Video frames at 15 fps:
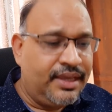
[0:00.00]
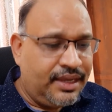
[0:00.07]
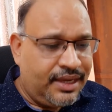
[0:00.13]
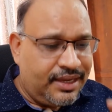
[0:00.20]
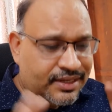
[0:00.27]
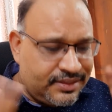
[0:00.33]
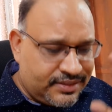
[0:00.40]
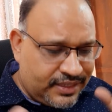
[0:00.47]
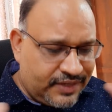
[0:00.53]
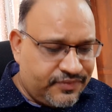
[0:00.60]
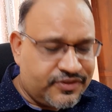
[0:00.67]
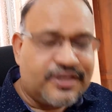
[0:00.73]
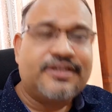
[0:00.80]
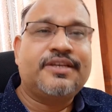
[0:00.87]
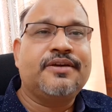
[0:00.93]
In a safe
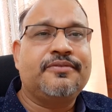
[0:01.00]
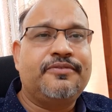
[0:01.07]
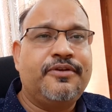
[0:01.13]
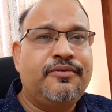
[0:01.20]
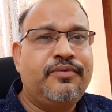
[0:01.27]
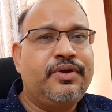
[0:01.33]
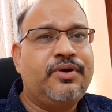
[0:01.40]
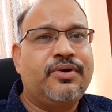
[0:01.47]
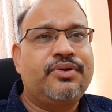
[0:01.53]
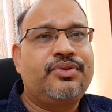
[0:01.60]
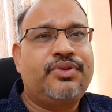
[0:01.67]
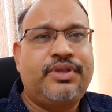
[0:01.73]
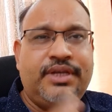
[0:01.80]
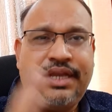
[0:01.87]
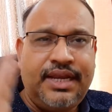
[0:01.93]
setup, we
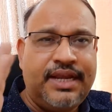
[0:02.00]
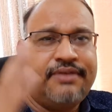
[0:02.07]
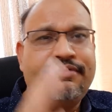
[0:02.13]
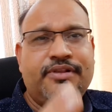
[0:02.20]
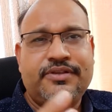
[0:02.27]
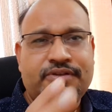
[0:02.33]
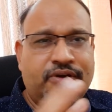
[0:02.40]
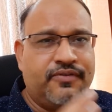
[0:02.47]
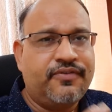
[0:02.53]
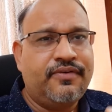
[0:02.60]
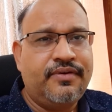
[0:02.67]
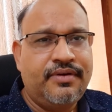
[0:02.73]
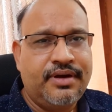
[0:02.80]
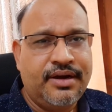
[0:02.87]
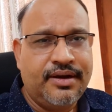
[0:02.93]
got three levels of
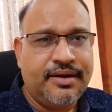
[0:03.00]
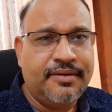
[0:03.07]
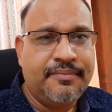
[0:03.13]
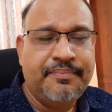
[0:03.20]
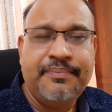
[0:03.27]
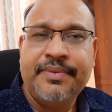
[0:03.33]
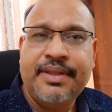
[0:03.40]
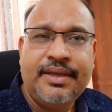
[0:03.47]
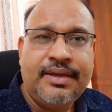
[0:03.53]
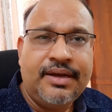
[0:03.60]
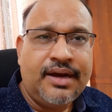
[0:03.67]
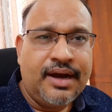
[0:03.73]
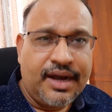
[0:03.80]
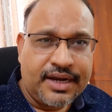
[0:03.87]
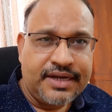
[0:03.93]

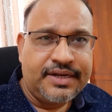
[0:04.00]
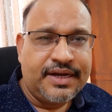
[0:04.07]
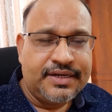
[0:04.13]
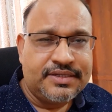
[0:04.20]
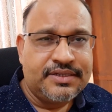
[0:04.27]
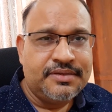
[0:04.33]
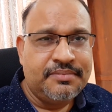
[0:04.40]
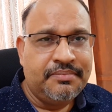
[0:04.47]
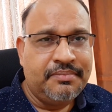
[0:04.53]
architects.